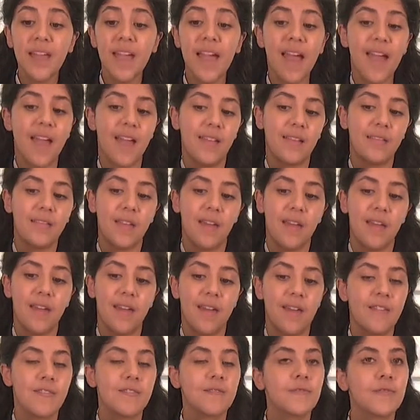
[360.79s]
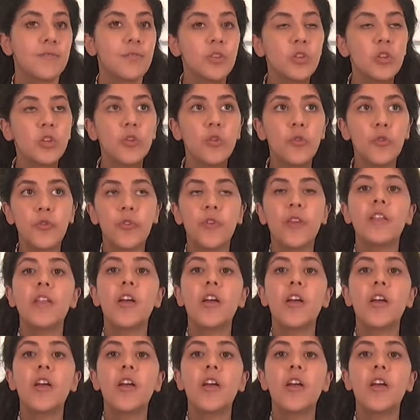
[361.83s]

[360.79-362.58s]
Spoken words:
and you feel